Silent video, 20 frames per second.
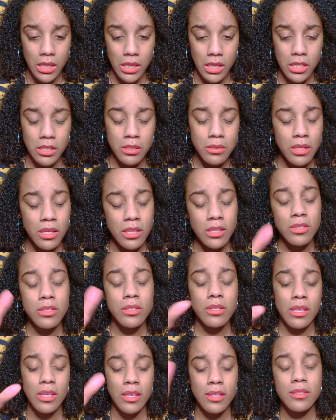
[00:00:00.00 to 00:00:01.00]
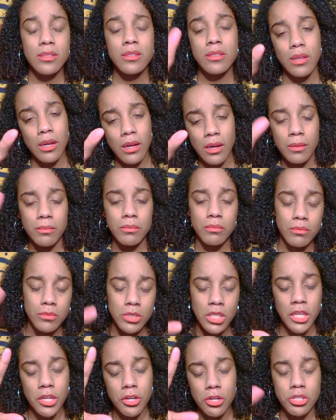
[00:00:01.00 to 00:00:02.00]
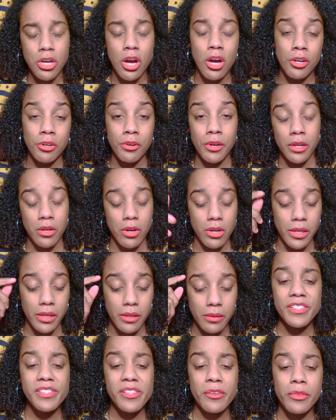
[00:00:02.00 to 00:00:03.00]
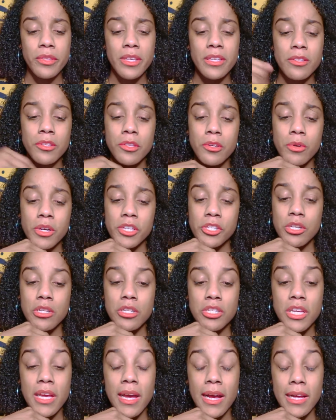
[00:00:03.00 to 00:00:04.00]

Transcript: He's, he's, he's um, teeter-tottering on it. Right, so these are the questions she